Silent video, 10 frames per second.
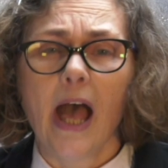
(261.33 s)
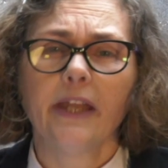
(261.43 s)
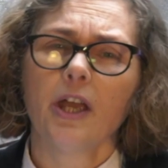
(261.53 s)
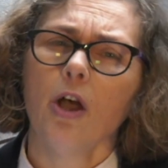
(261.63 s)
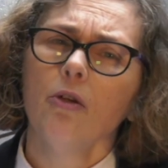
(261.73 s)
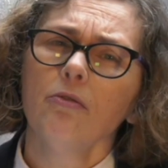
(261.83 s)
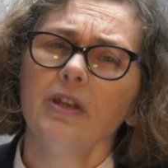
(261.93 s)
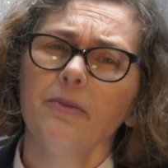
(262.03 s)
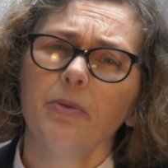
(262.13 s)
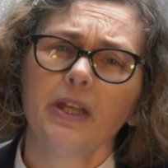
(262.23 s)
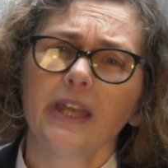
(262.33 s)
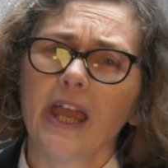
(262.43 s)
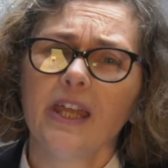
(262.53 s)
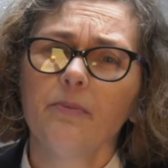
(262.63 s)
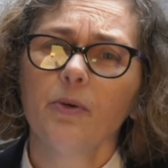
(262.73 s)
and only being
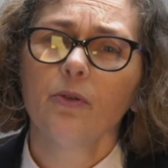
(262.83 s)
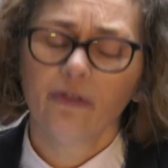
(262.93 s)
able